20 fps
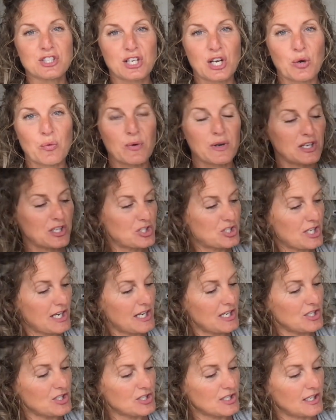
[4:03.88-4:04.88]
and I want to
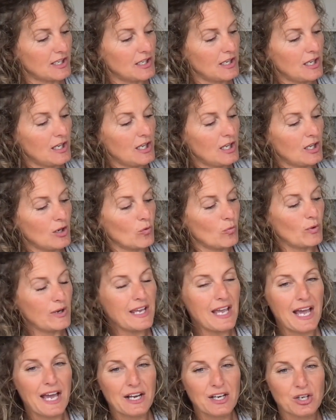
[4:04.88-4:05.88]
change it, we
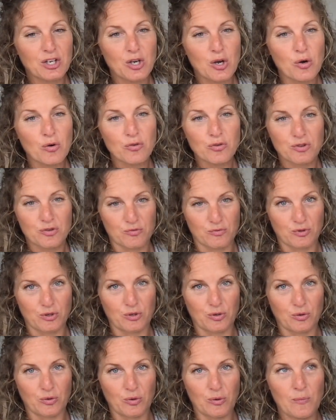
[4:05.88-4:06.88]
had to go
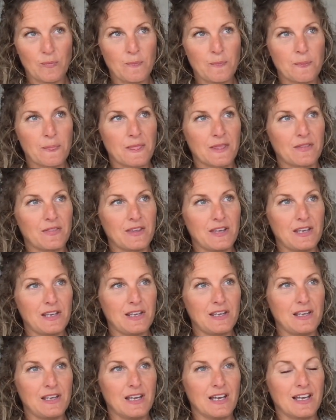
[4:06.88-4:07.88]
through
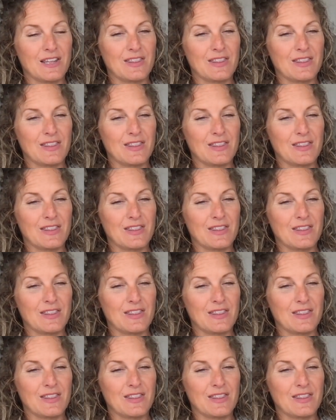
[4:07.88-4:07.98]
the